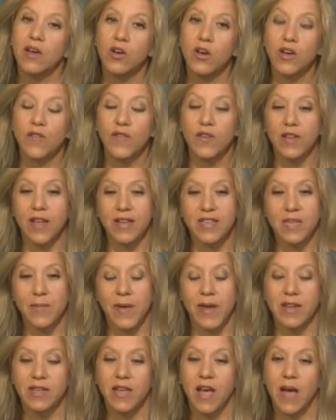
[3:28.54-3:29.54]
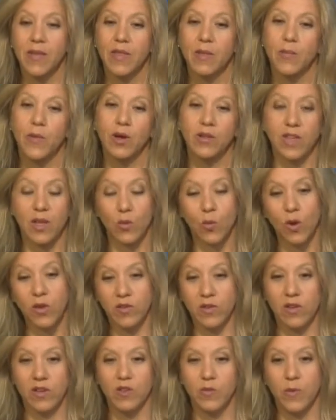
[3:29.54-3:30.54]
good for less amount of time than milk that
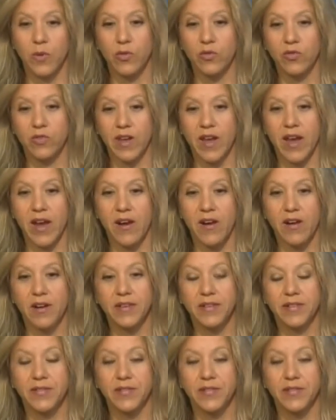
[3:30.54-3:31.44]
wasn't exposed to air.